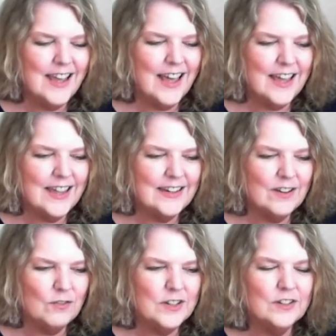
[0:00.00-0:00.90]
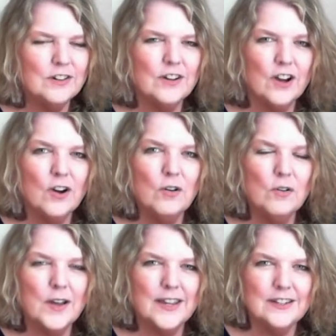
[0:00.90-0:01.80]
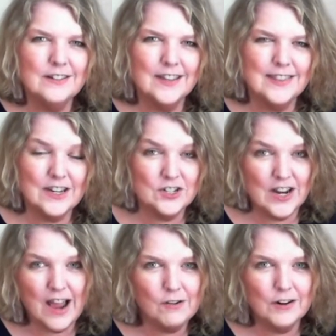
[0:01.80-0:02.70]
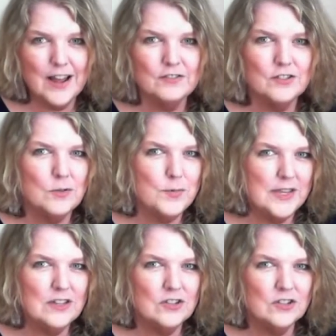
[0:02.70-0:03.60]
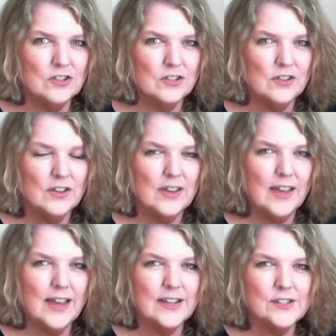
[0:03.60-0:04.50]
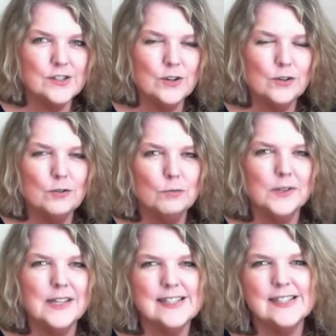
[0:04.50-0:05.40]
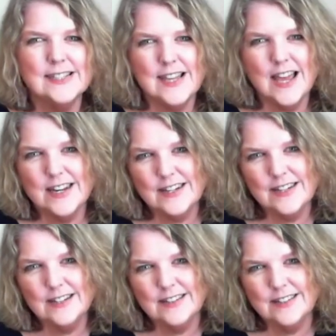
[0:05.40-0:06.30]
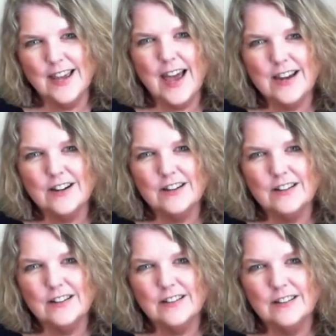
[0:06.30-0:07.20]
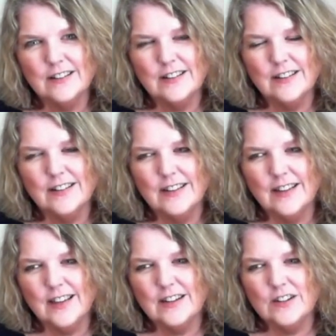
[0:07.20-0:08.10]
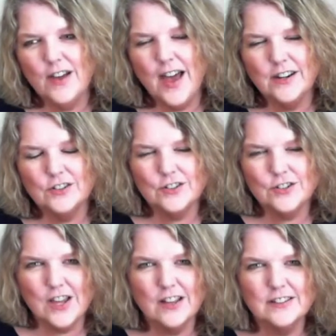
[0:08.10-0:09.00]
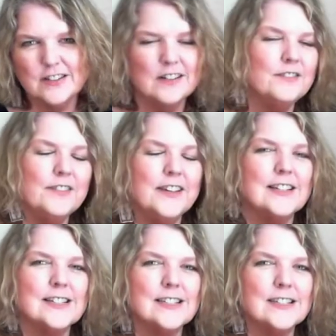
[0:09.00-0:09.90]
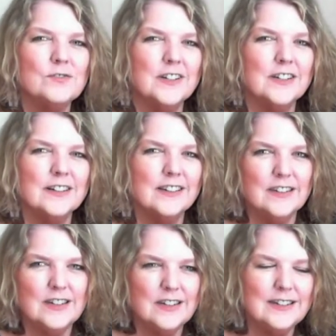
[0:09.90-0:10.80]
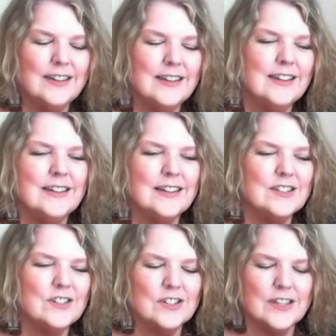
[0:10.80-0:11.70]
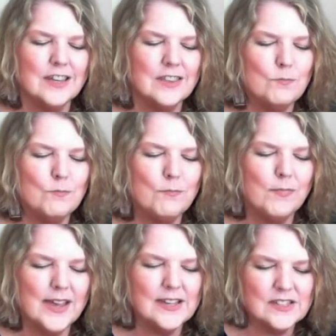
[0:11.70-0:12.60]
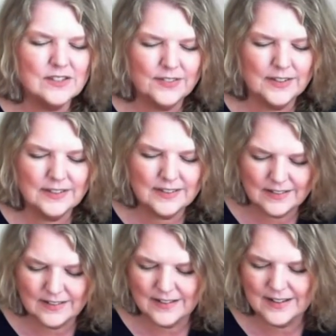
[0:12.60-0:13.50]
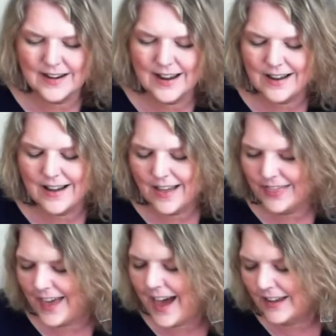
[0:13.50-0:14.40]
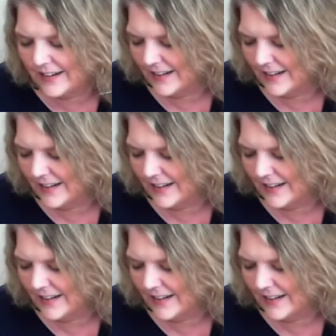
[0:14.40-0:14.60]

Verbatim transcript: And when you go and you get that shower after the beach, and so you're really sun tired and you've had your salt air fix, but you're clean, and it's just like the best feeling. I got that